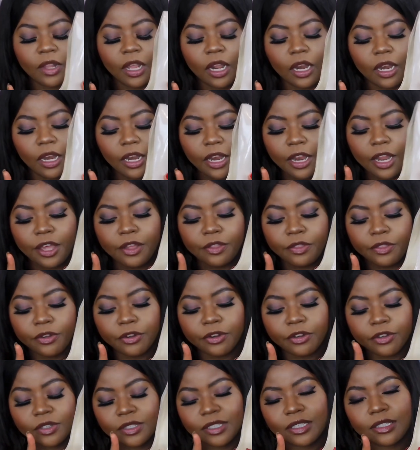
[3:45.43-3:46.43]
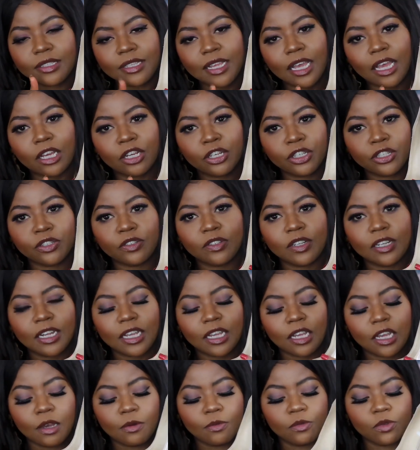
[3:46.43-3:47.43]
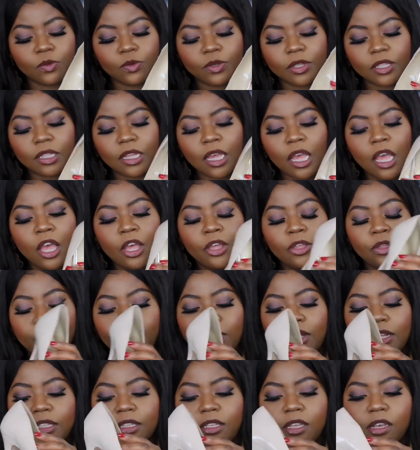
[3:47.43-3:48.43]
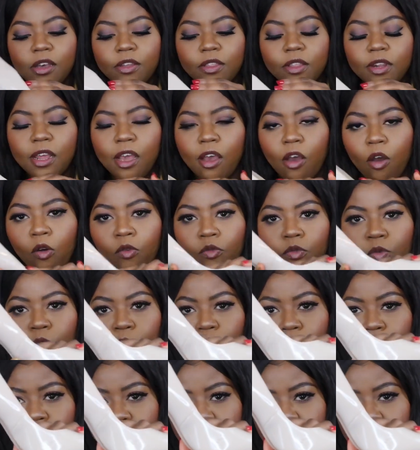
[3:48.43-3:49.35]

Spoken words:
leather texture that it comes with. You can tell that I overwore